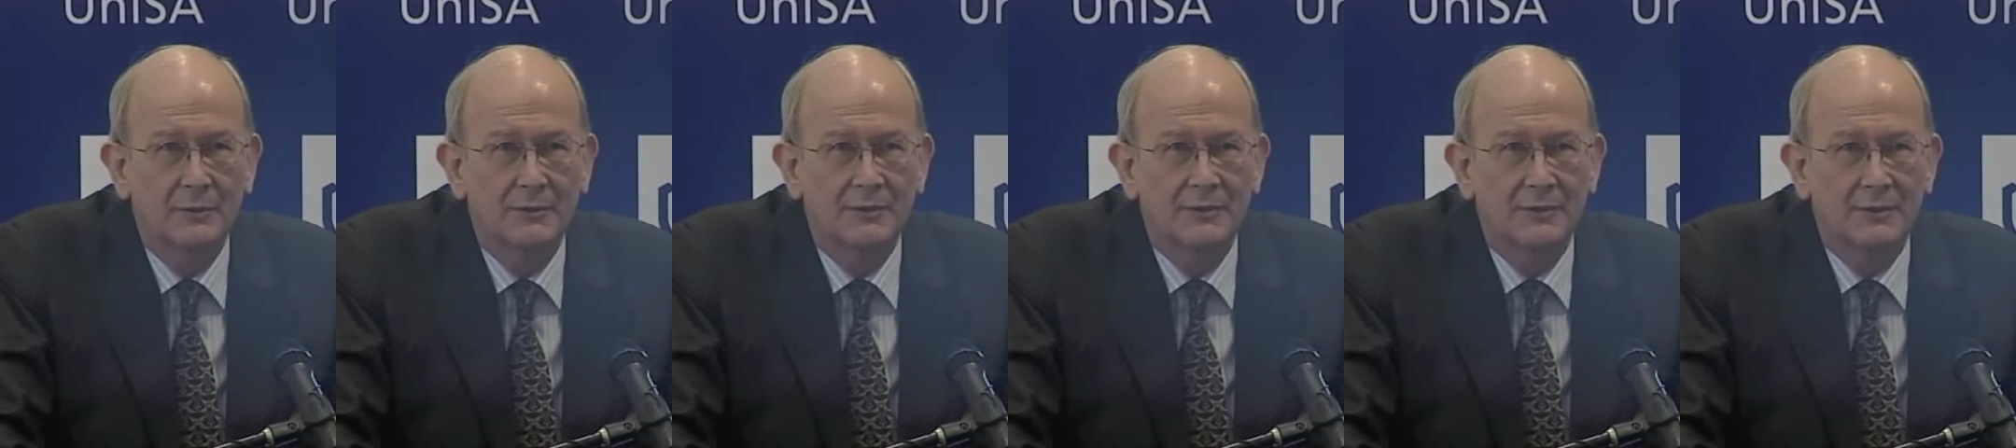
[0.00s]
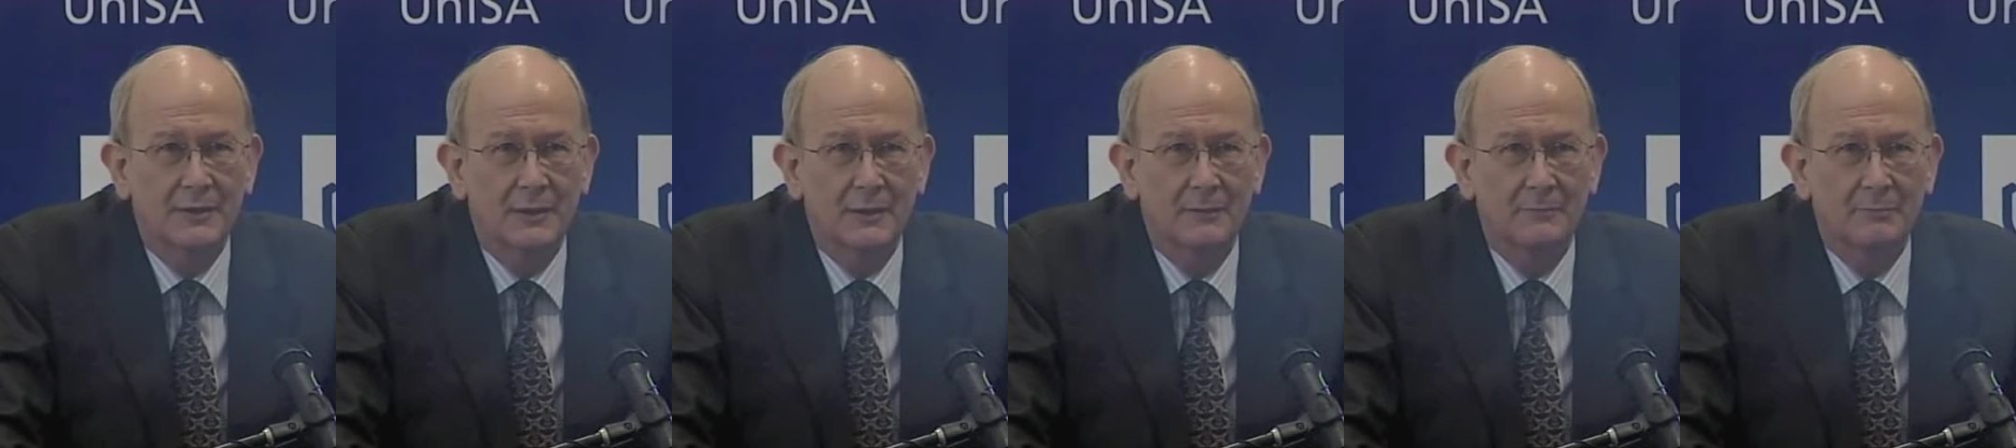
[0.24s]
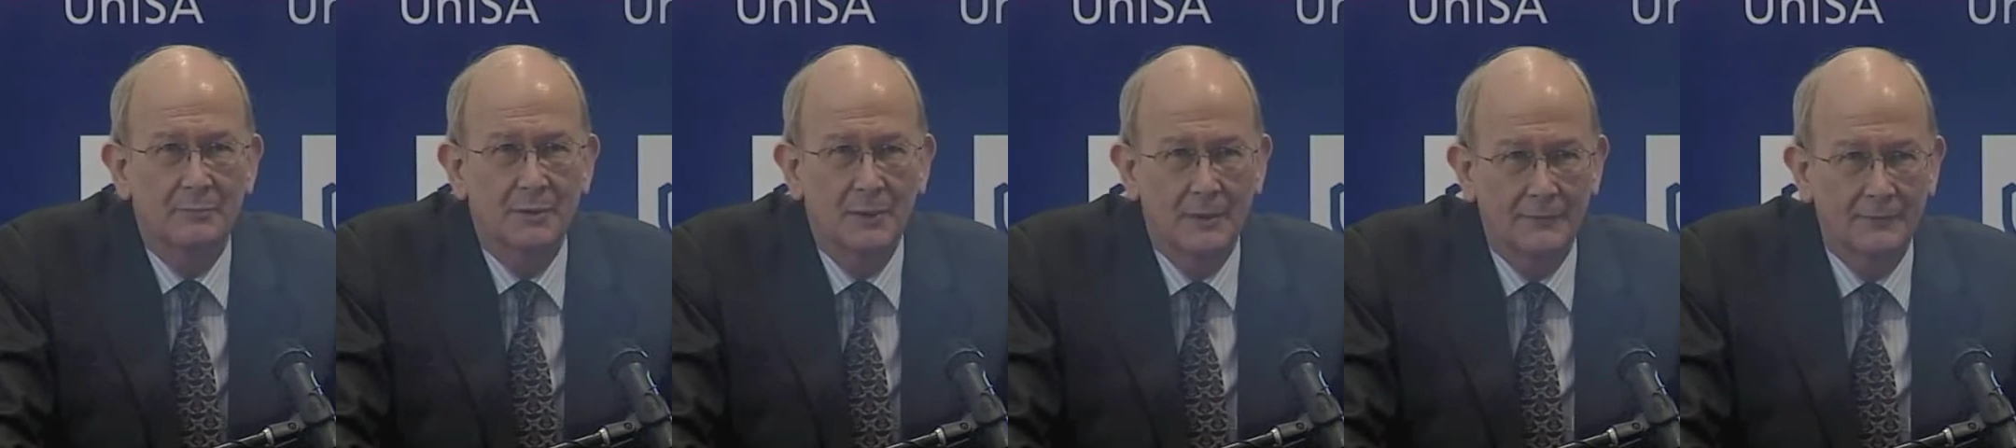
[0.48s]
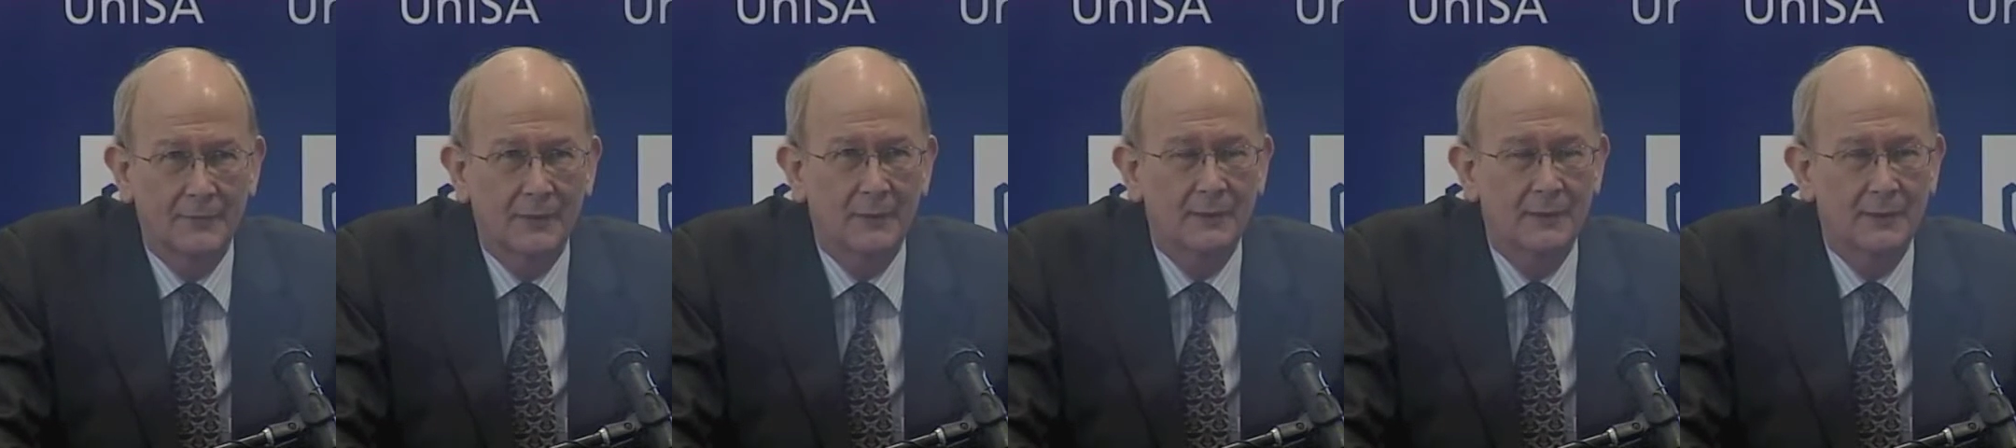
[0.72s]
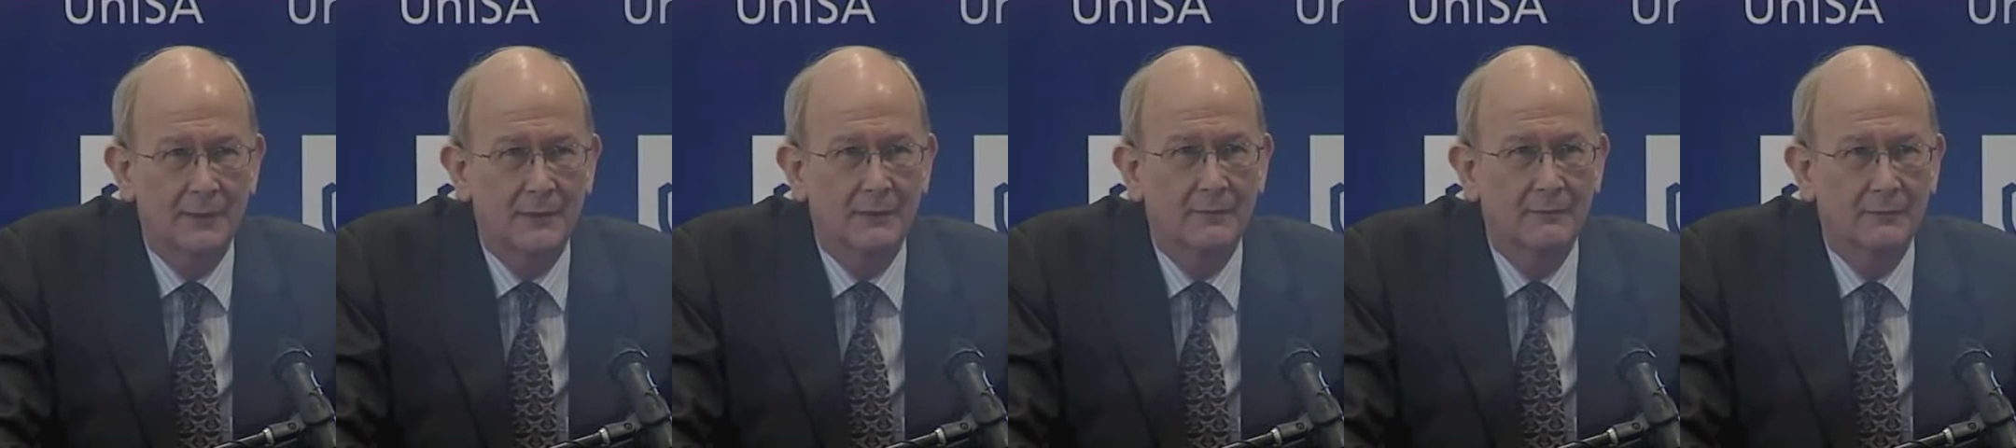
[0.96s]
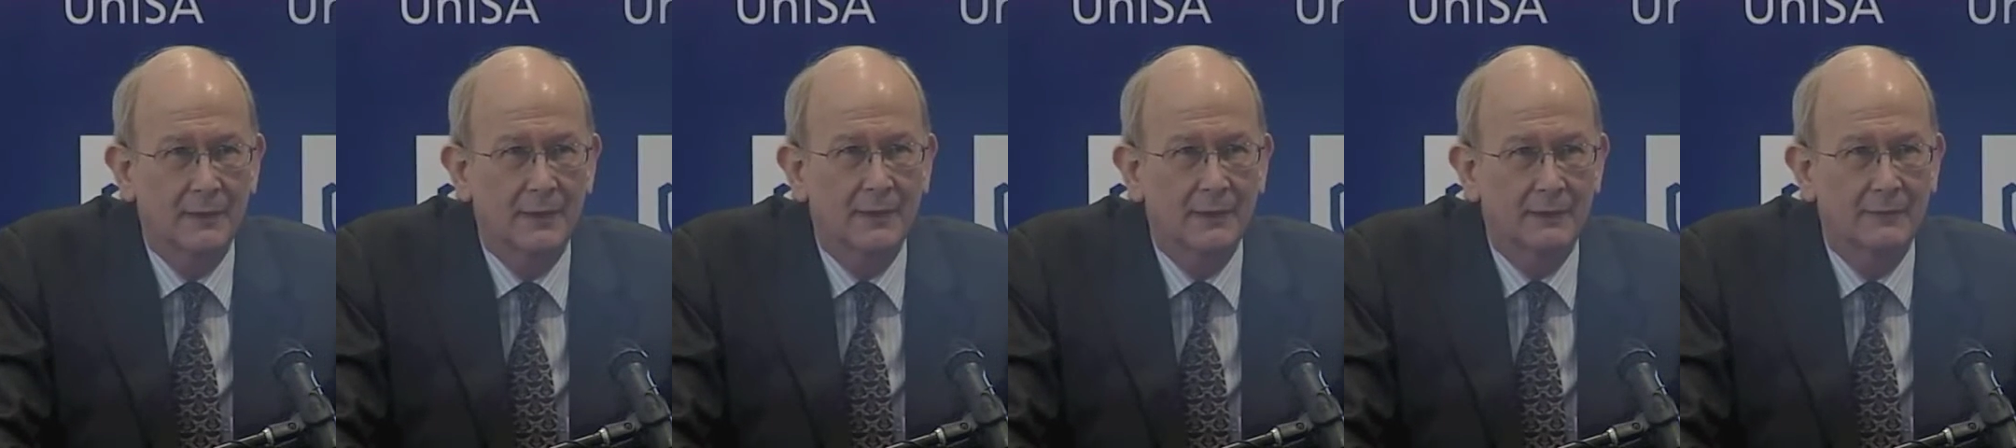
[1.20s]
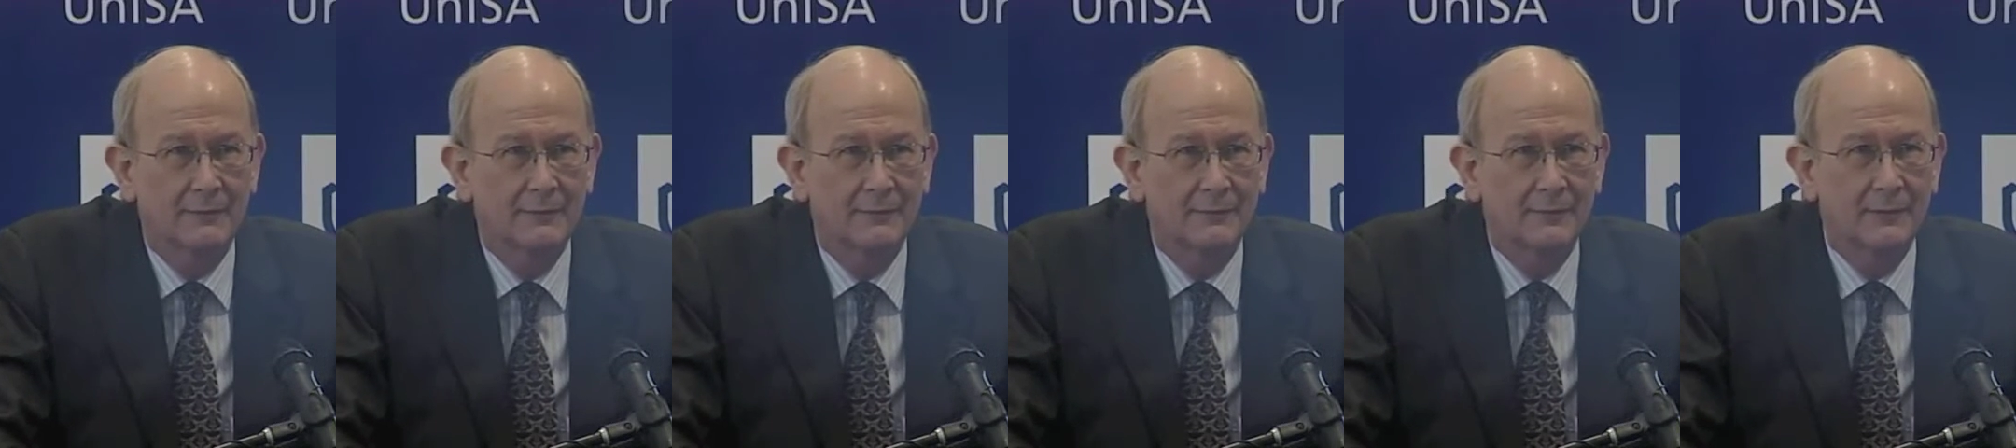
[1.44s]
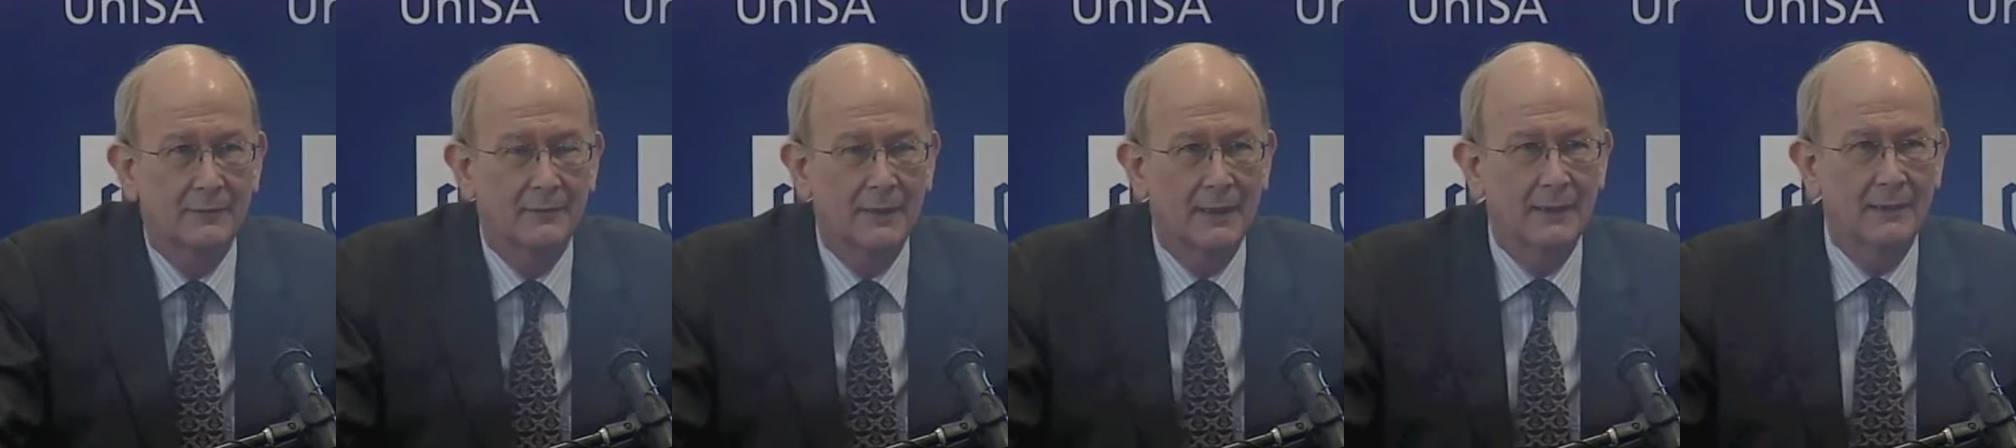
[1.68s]
was perfectly correct
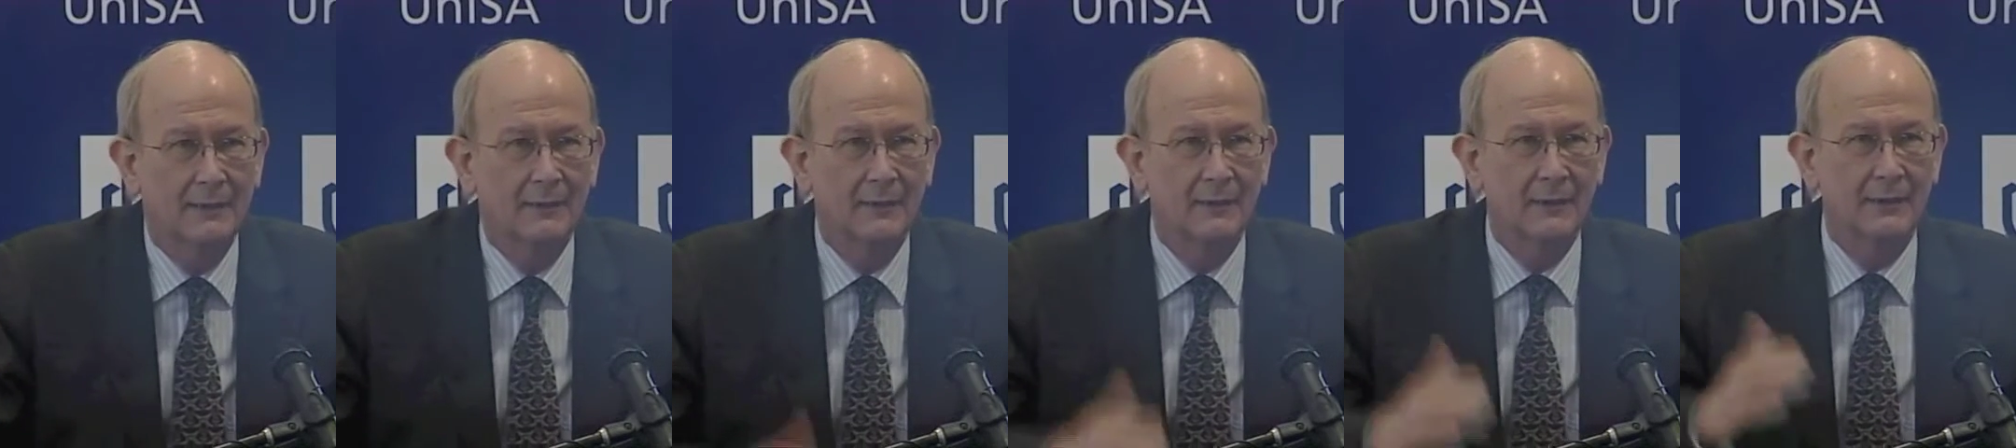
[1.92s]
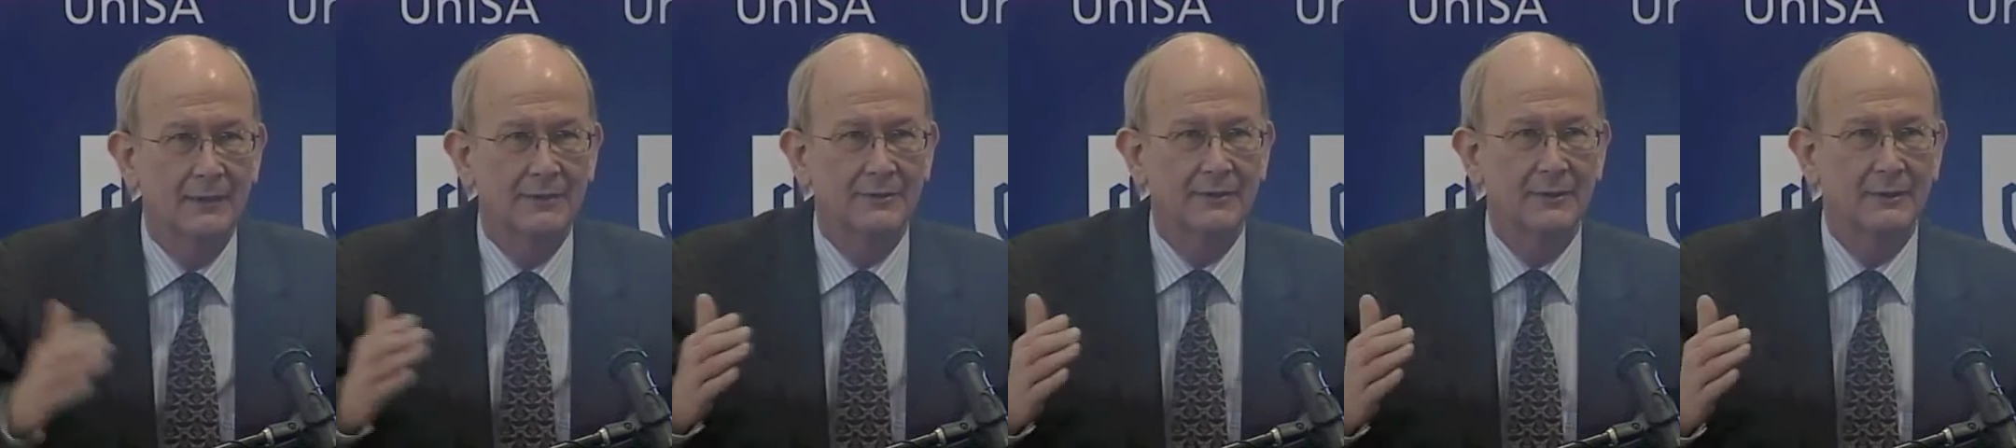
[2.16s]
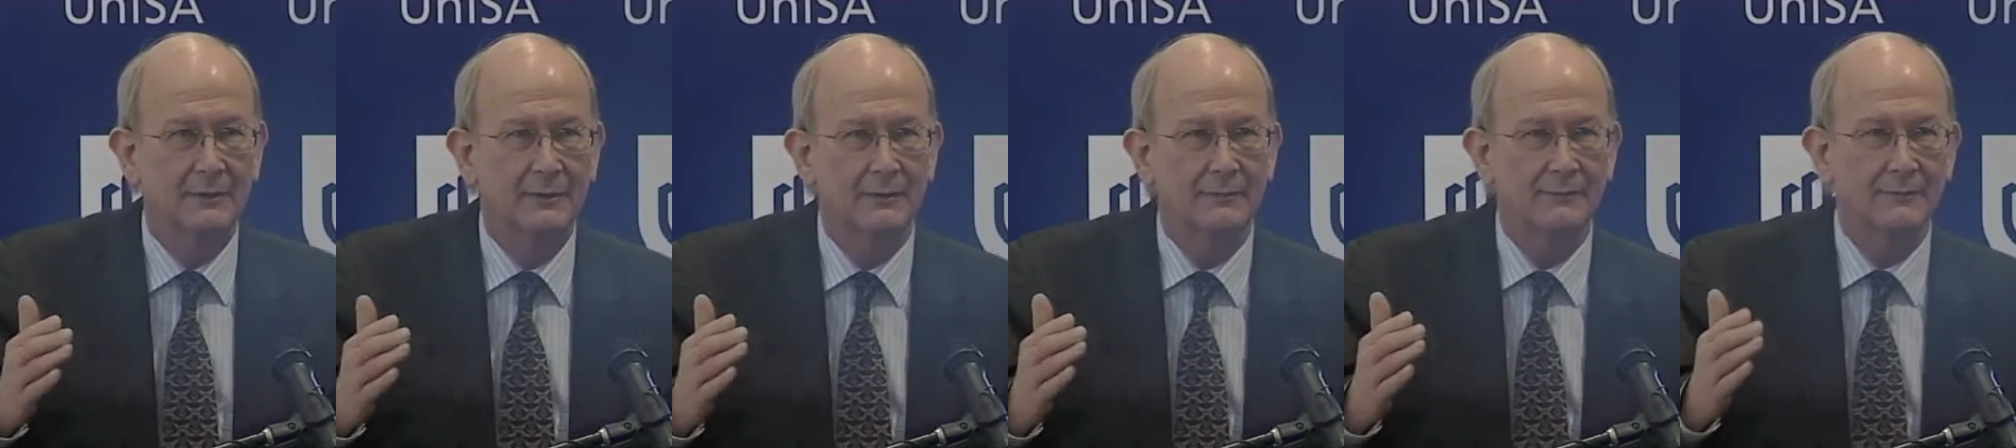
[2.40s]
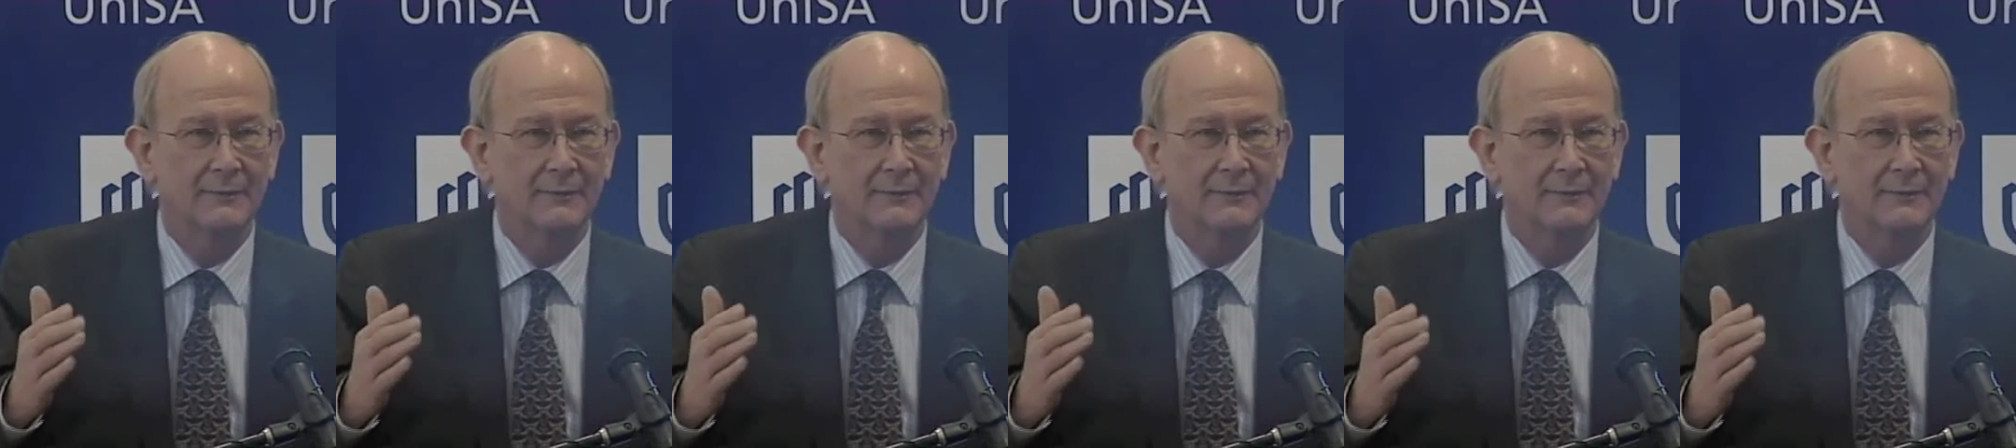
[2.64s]
if you analyse it.